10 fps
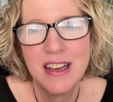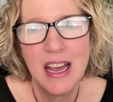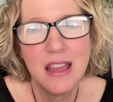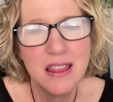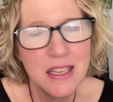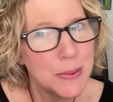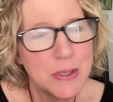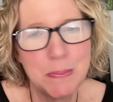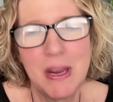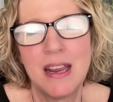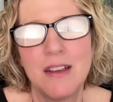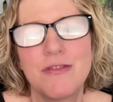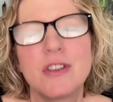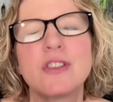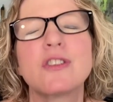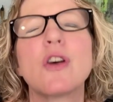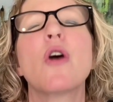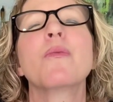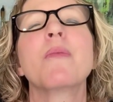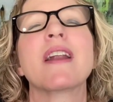and this was me for
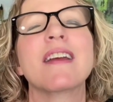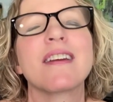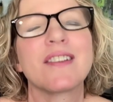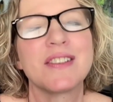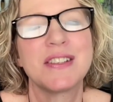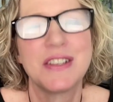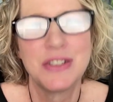so many years,